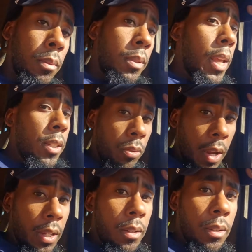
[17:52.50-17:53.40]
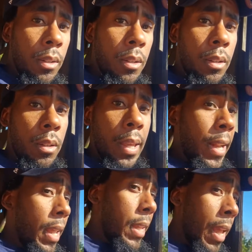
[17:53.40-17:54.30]
That's right.
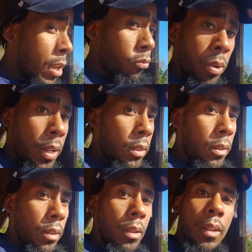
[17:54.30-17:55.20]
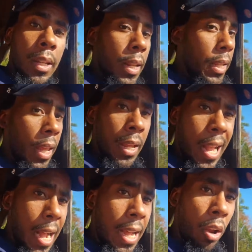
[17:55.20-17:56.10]
And they can't run and they
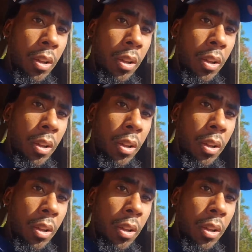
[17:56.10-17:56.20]
can't hide.